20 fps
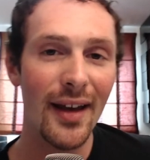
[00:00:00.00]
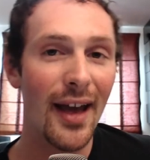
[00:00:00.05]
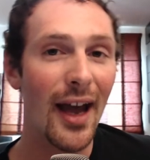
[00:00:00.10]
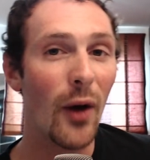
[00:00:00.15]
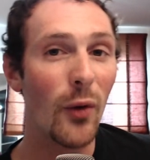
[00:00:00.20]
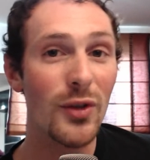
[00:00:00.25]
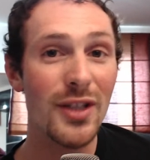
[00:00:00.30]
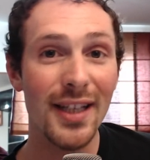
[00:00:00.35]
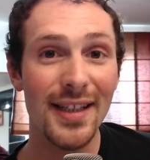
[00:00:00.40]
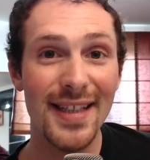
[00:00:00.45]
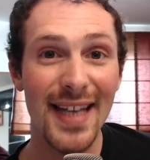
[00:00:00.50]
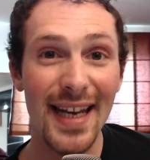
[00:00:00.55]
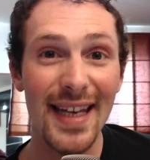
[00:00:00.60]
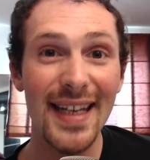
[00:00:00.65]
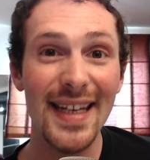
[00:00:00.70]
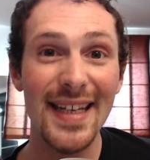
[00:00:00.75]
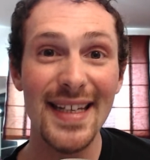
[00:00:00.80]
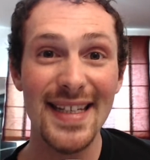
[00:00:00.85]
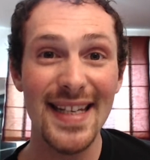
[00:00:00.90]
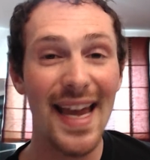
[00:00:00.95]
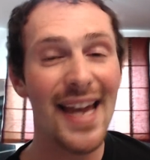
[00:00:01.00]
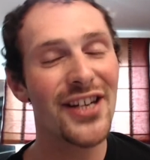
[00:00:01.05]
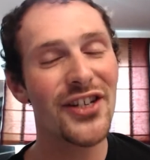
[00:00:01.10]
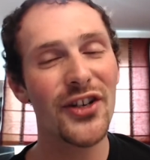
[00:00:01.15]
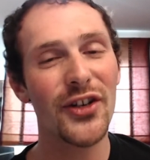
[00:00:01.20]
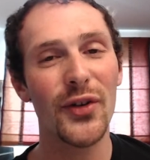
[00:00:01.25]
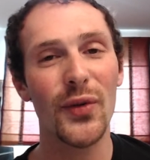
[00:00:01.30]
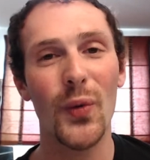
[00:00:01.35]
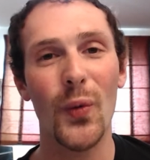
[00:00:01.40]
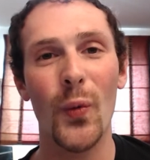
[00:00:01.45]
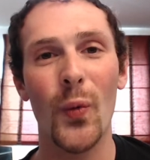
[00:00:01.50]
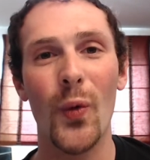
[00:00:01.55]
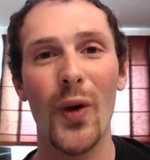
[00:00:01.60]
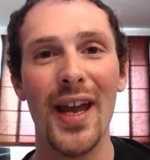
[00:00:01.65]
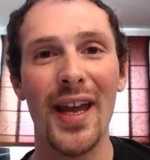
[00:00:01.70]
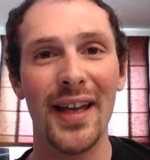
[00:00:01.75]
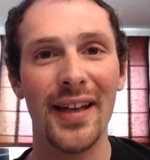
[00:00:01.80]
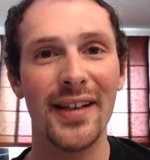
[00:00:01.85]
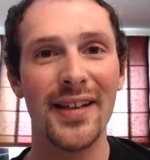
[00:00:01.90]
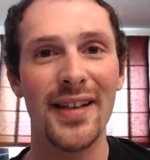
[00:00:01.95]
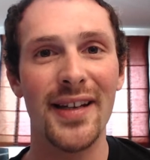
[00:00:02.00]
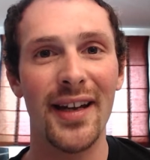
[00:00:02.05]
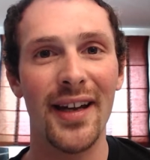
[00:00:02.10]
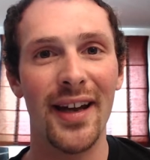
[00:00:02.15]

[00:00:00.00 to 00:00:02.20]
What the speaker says: I was attending a session with